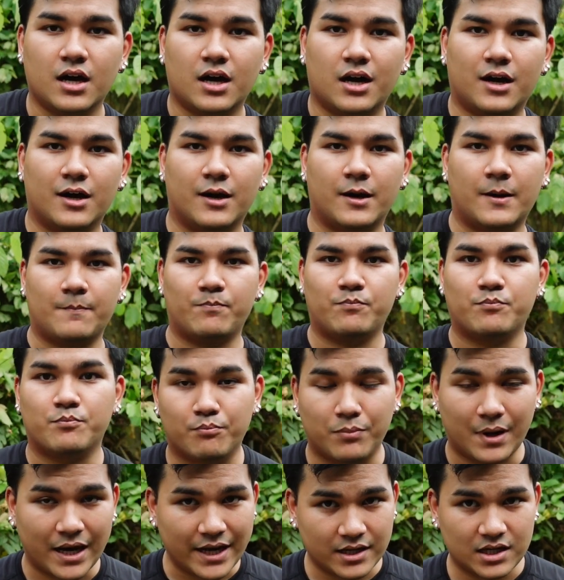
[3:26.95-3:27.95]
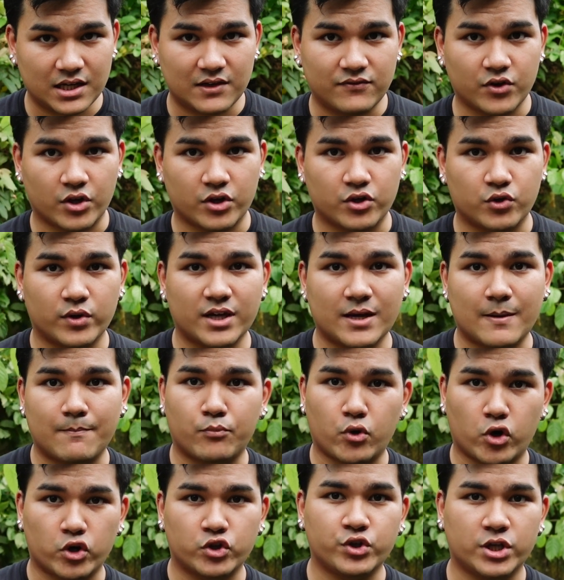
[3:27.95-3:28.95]
But if you're doing a
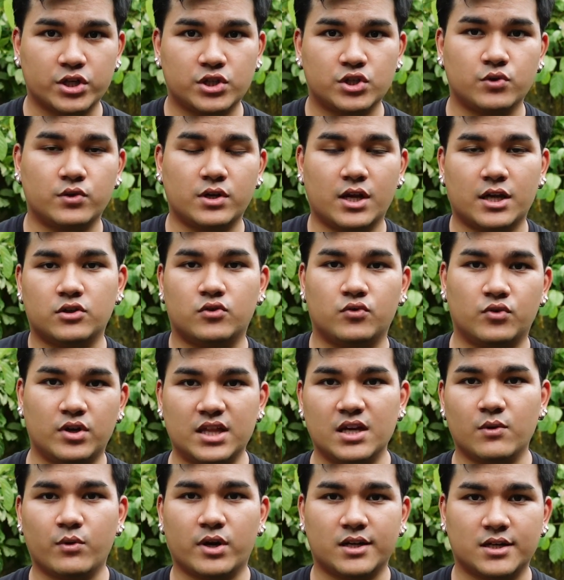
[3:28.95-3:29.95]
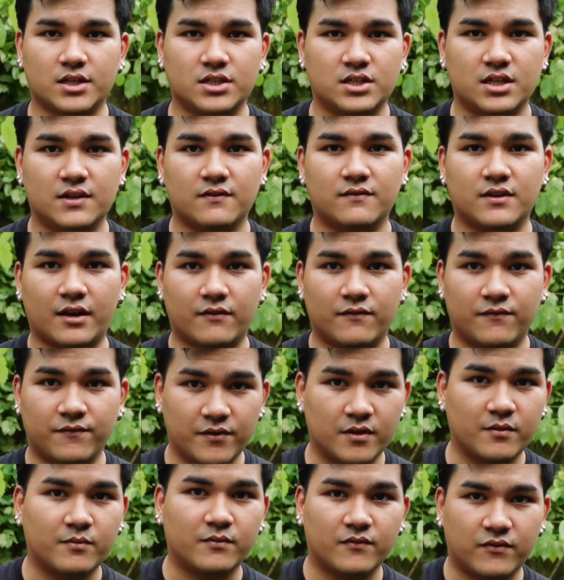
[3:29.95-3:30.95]
portrait shoot and you really want to achieve that
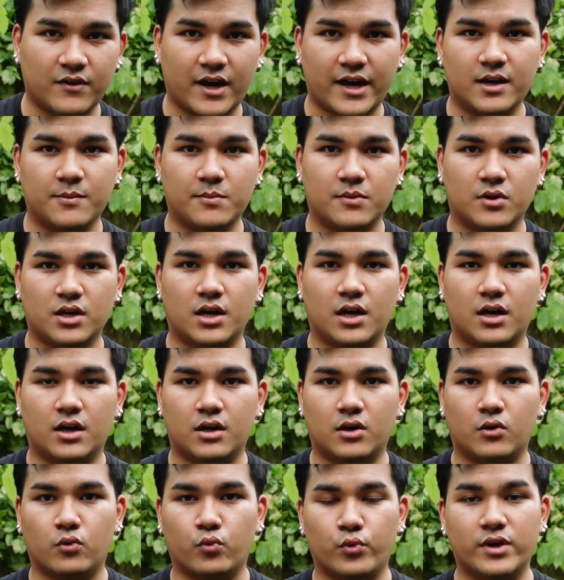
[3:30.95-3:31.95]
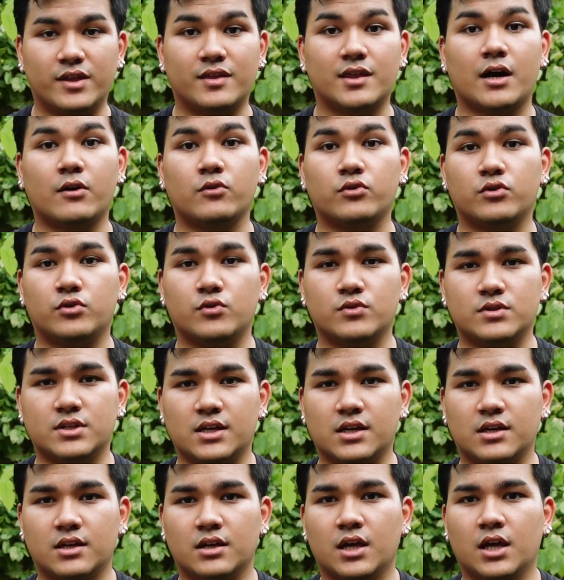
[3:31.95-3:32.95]
film vibe without
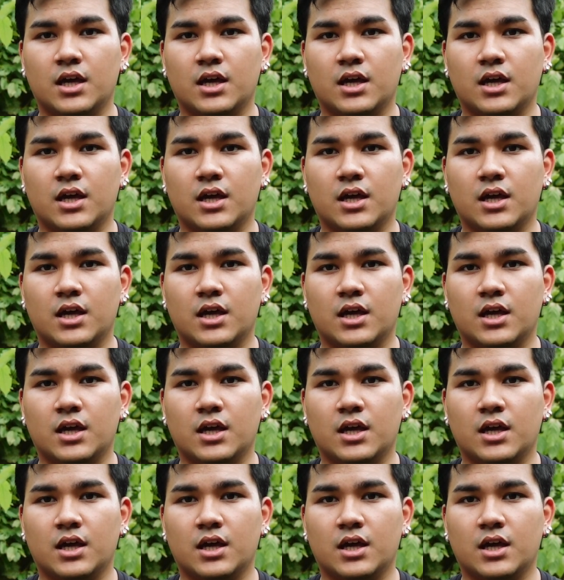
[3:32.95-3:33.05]
using